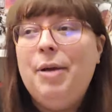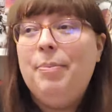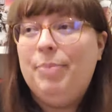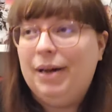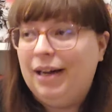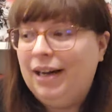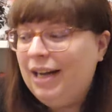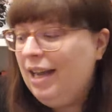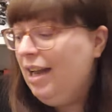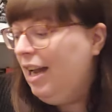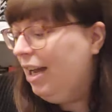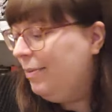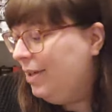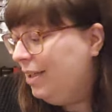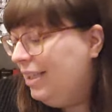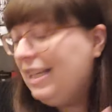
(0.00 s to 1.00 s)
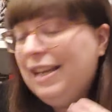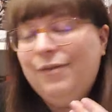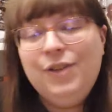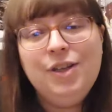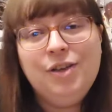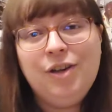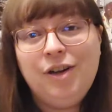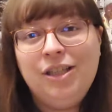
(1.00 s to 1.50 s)
But I'm going to give
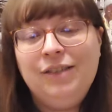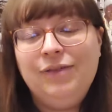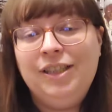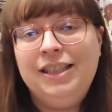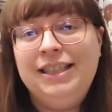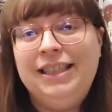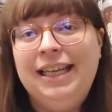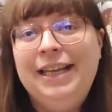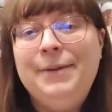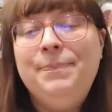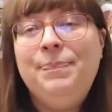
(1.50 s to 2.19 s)
you kind of like